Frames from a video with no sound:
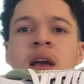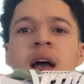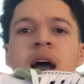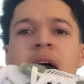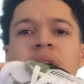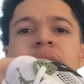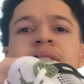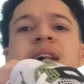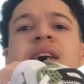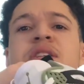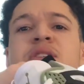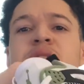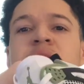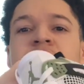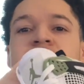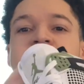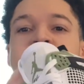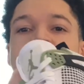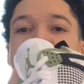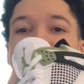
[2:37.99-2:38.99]
I think
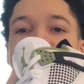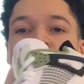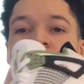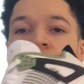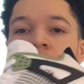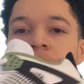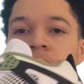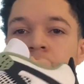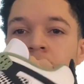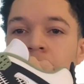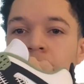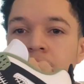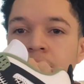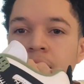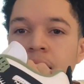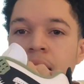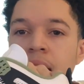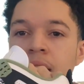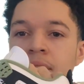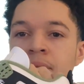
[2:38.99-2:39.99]
translates to like a
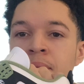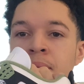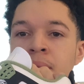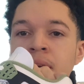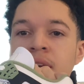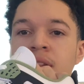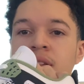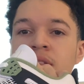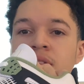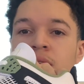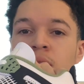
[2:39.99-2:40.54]
9.5 men's